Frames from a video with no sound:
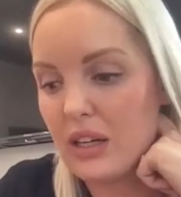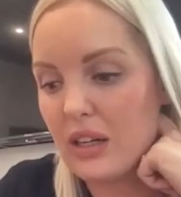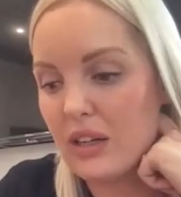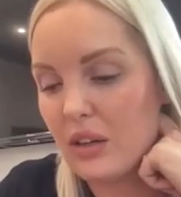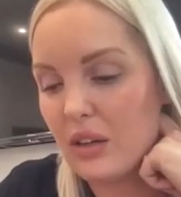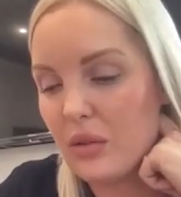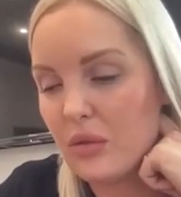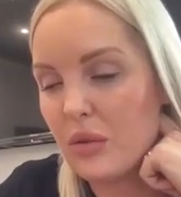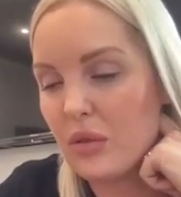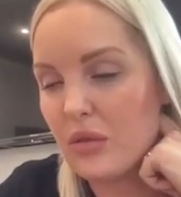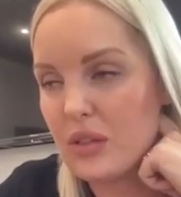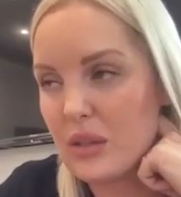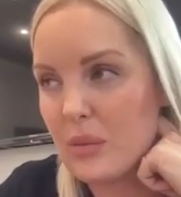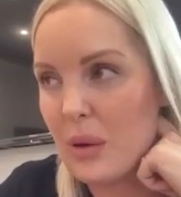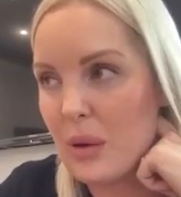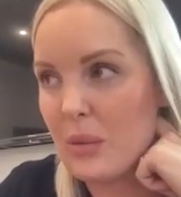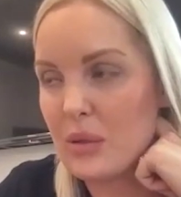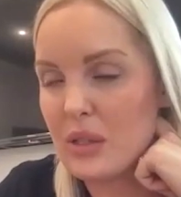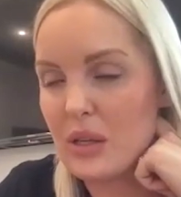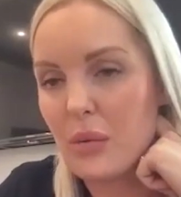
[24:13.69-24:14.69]
I know obviously
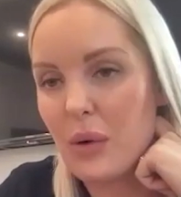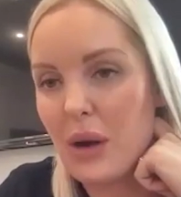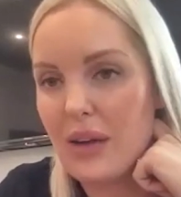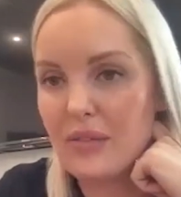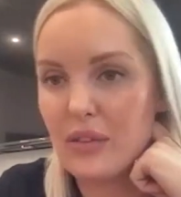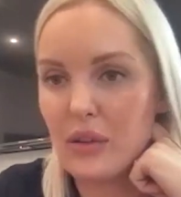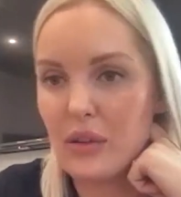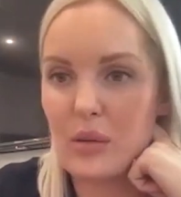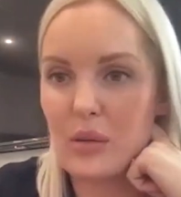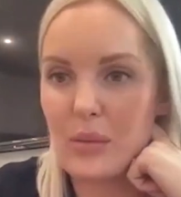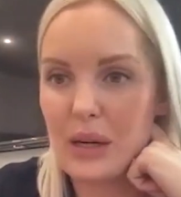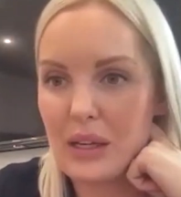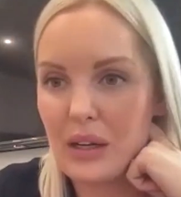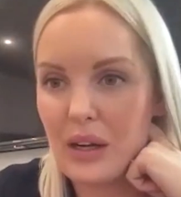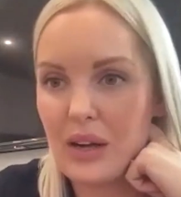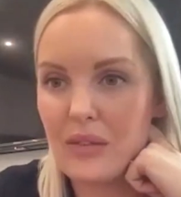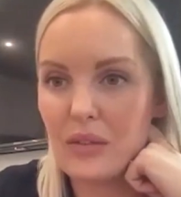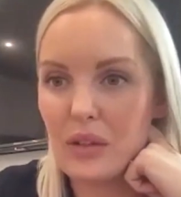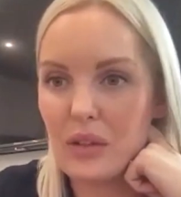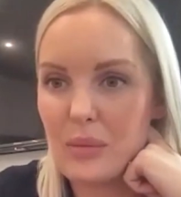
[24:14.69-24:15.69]
people say, oh, I haven't got the
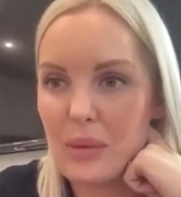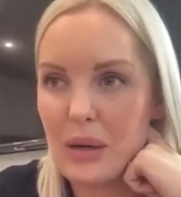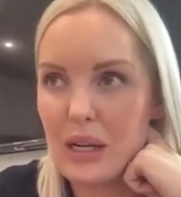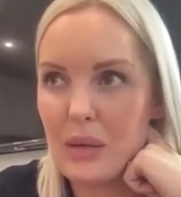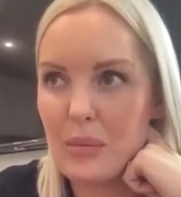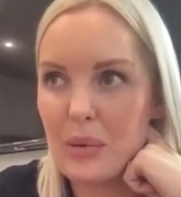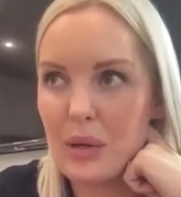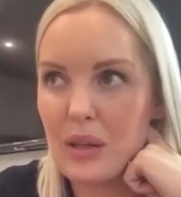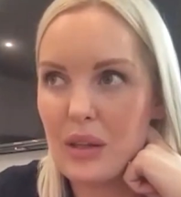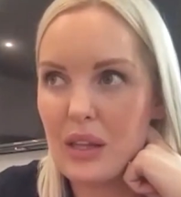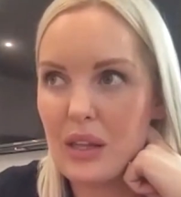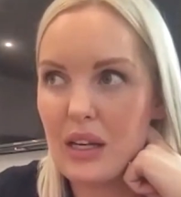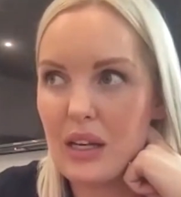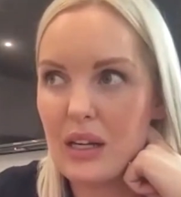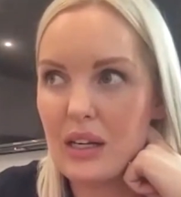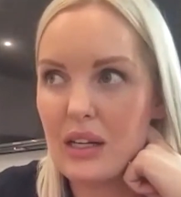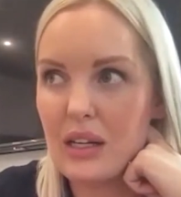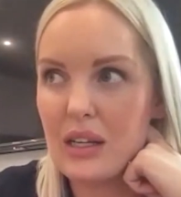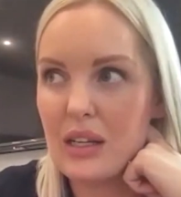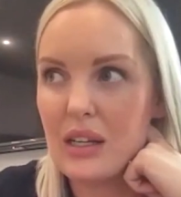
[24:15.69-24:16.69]
money, but
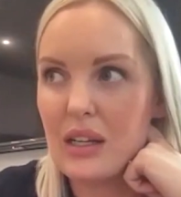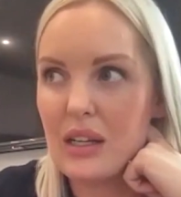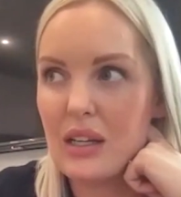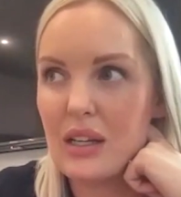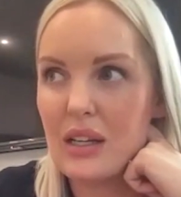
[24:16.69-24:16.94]
then